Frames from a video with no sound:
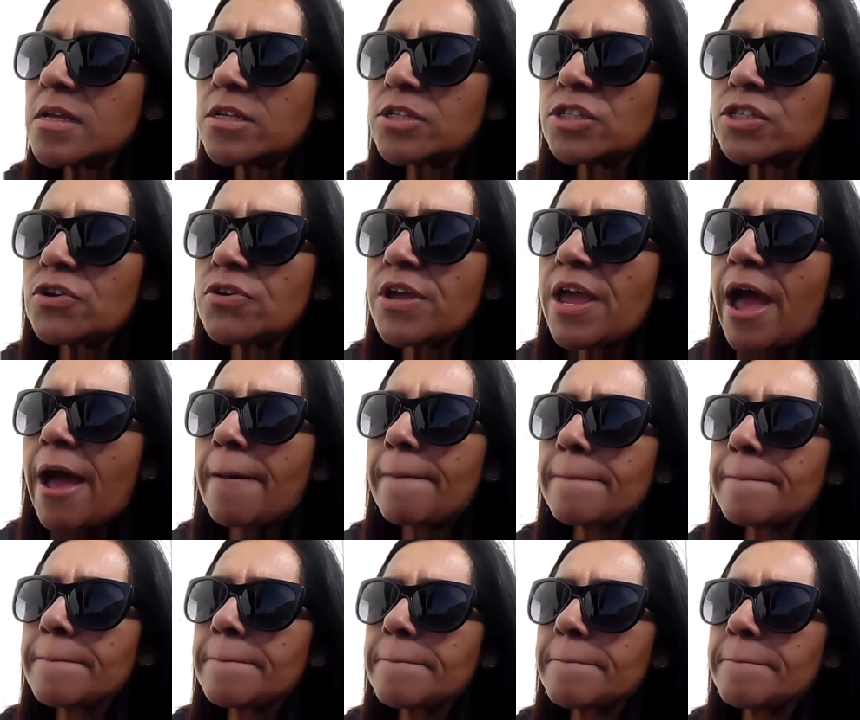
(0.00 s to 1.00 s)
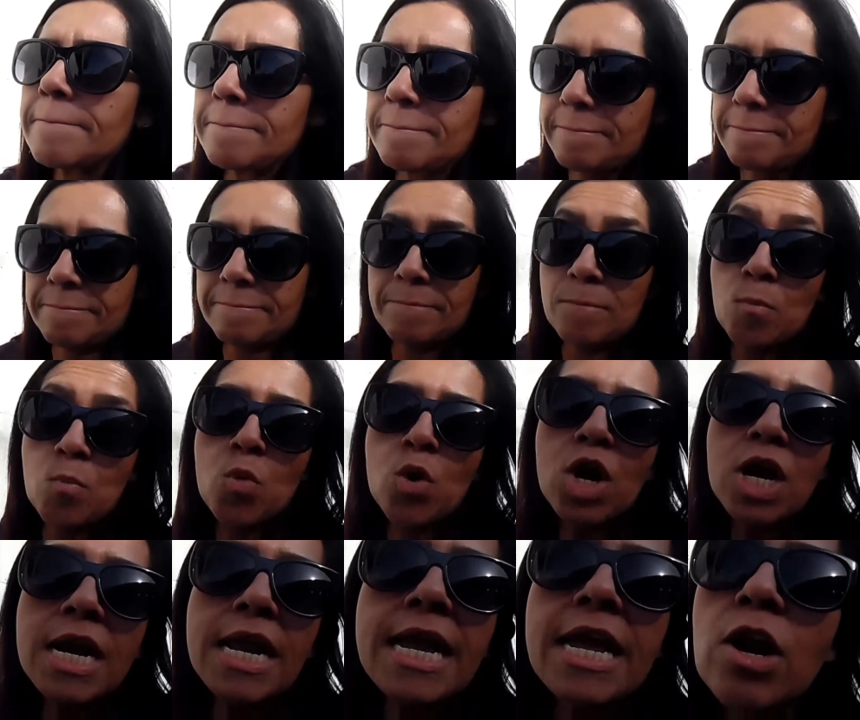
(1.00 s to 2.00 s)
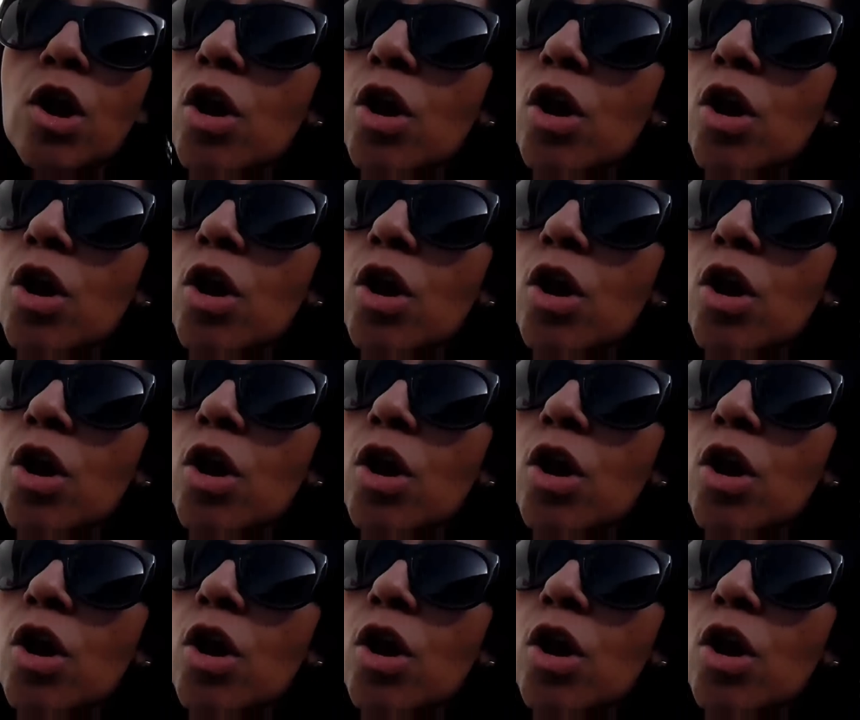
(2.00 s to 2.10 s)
we go. So yeah, we're gonna